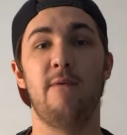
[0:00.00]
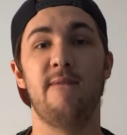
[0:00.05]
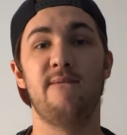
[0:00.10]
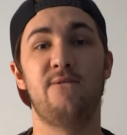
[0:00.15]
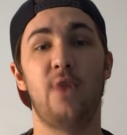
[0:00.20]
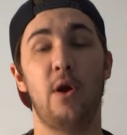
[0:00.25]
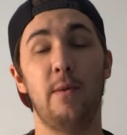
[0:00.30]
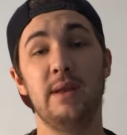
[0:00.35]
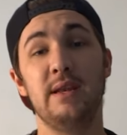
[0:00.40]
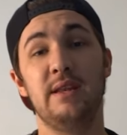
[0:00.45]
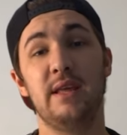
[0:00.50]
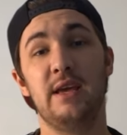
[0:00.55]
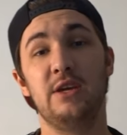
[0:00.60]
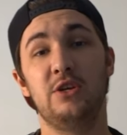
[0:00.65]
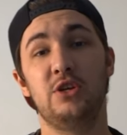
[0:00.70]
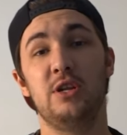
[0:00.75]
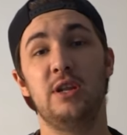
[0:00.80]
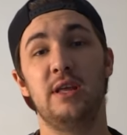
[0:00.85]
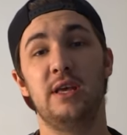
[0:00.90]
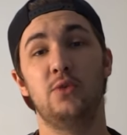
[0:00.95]

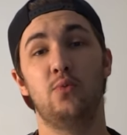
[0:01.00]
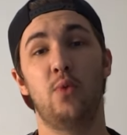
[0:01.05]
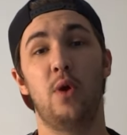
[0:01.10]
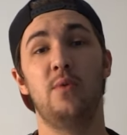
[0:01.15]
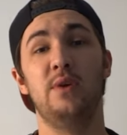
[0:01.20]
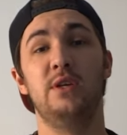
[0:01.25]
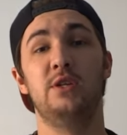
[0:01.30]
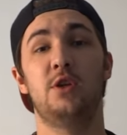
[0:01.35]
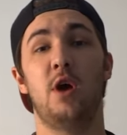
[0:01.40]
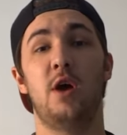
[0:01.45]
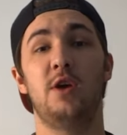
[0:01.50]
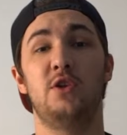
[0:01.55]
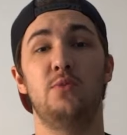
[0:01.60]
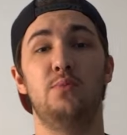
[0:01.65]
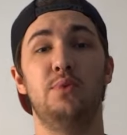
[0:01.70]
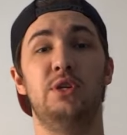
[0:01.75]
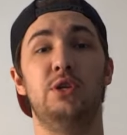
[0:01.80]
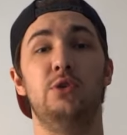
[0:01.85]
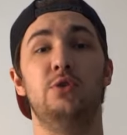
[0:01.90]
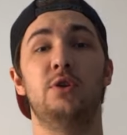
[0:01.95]
fermentation is where we start to
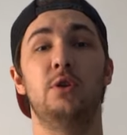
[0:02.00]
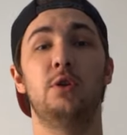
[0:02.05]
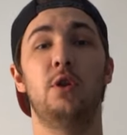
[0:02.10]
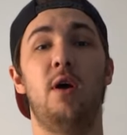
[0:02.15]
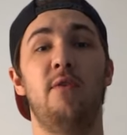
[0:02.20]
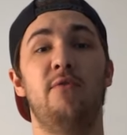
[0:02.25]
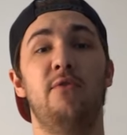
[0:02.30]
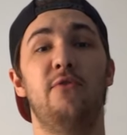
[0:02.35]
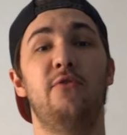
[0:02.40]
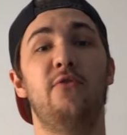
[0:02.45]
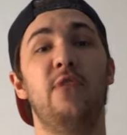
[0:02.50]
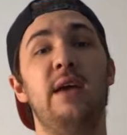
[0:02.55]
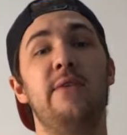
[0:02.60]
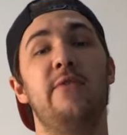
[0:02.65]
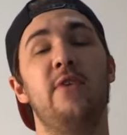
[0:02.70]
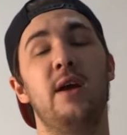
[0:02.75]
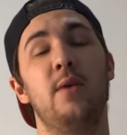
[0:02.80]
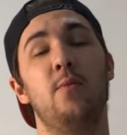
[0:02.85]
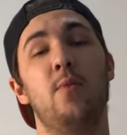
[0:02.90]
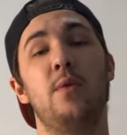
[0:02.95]
produce a lot of the flavour
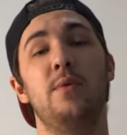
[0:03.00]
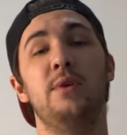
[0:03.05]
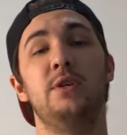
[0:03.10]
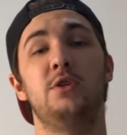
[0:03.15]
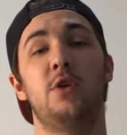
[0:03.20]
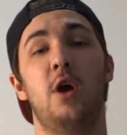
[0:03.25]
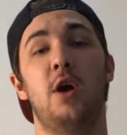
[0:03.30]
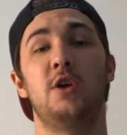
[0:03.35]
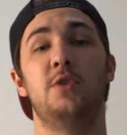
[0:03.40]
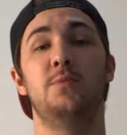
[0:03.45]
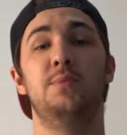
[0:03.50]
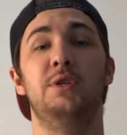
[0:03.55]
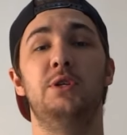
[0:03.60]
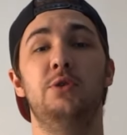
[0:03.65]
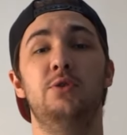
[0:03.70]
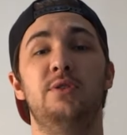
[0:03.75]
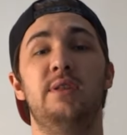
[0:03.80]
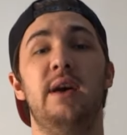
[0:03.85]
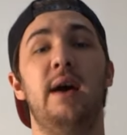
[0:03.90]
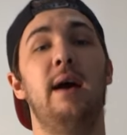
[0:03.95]
and where we start to
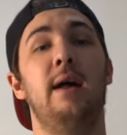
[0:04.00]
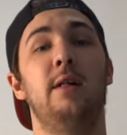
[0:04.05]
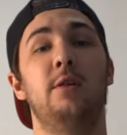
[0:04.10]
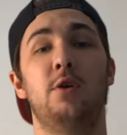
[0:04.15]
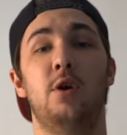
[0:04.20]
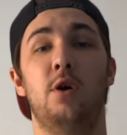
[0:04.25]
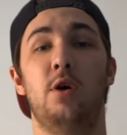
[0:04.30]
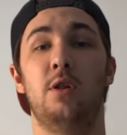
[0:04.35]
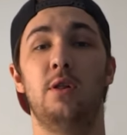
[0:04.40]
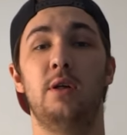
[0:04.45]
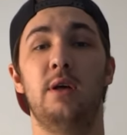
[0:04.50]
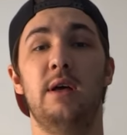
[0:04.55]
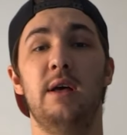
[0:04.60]
produce the alcohol.